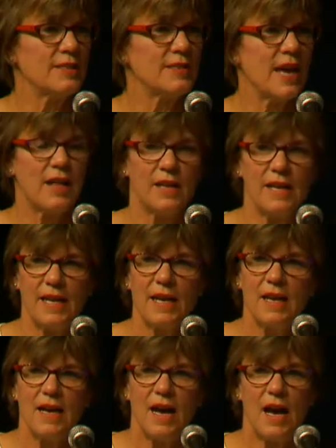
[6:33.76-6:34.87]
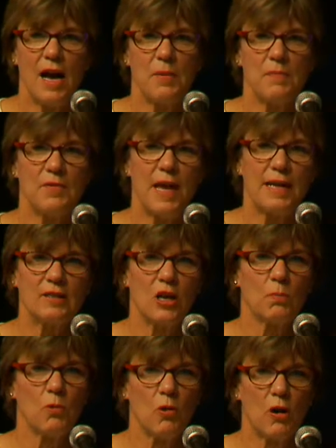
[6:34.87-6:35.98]
Sally thanked our
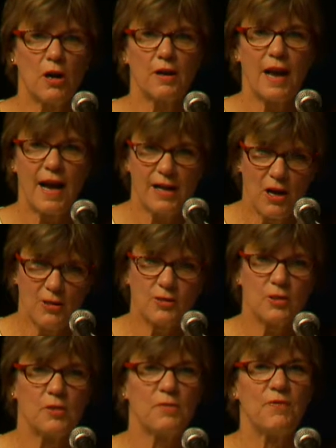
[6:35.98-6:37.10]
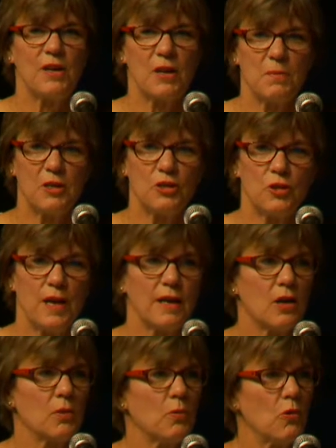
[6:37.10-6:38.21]
board. I also very much thank
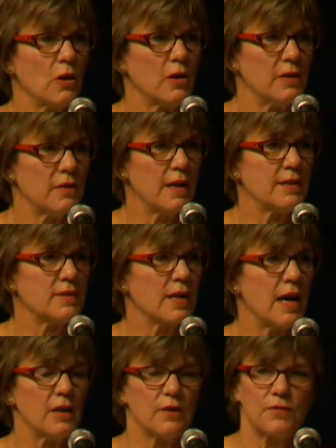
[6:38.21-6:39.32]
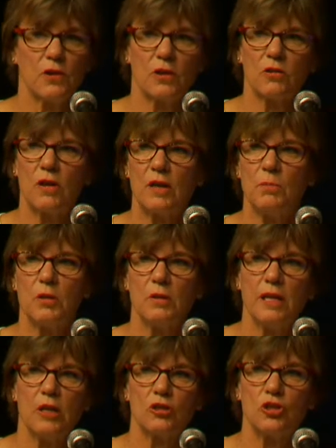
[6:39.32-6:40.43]
our board and thank Sally for her incredible
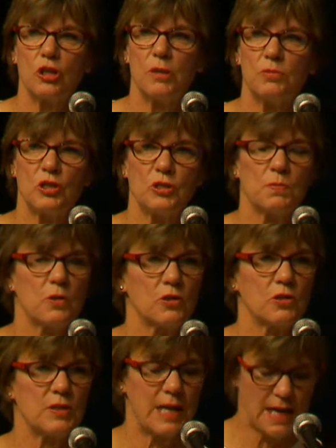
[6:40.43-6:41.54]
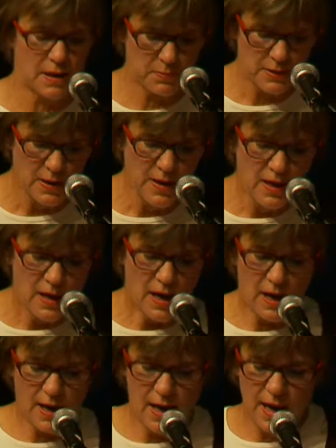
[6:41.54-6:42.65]
leadership. She's put her stamp
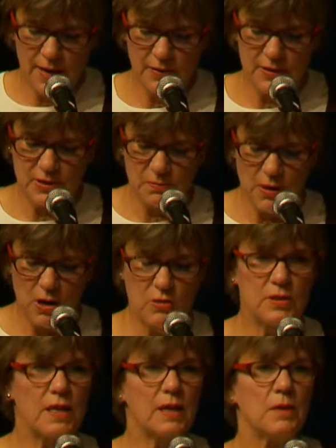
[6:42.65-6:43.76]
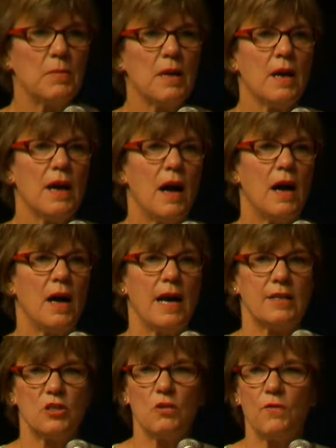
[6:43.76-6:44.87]
on the symposium,
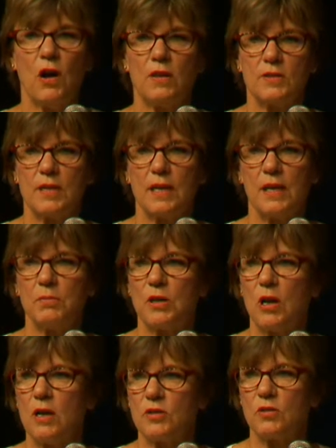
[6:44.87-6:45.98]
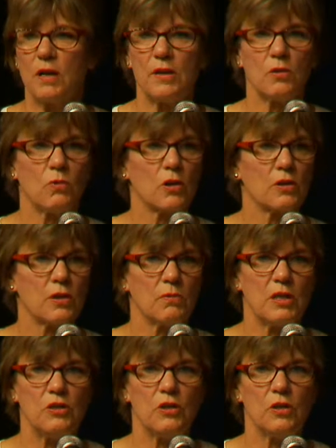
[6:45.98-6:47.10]
as you've all seen, but also on the work that
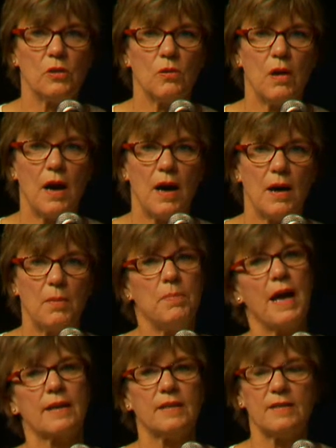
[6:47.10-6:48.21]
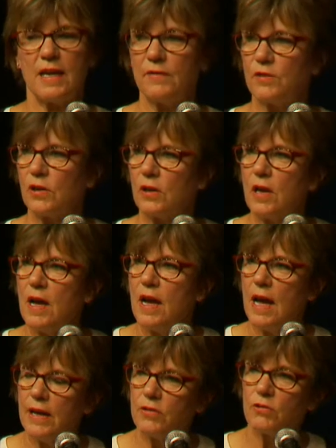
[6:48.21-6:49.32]
we do back in Denver
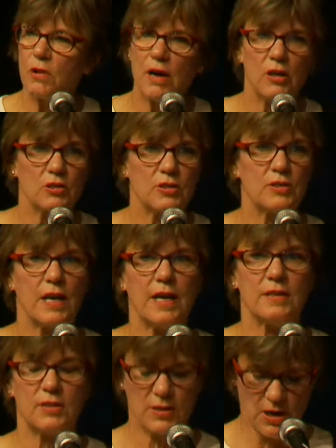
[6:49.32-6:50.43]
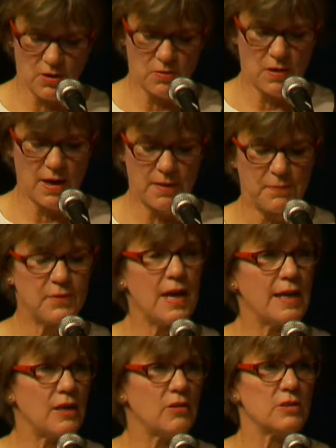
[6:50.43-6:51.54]
and throughout our state. So
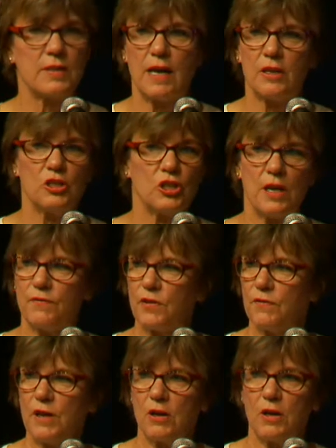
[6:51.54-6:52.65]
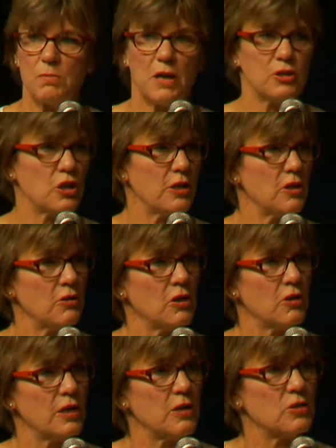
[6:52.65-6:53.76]
thank you to Sally Schaefer very much. I know
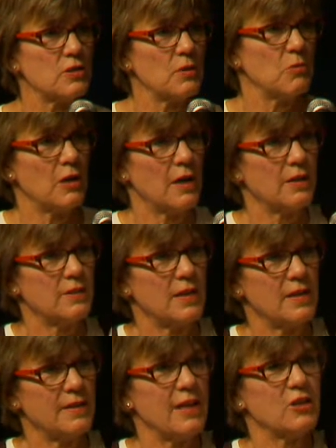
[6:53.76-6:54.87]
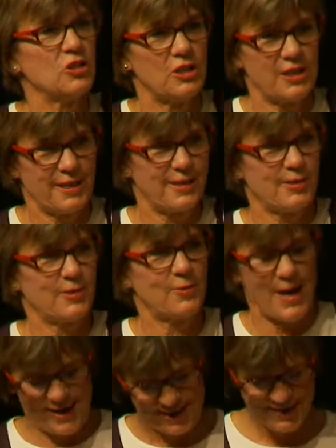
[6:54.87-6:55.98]
you're here somewhere. There she is. Great.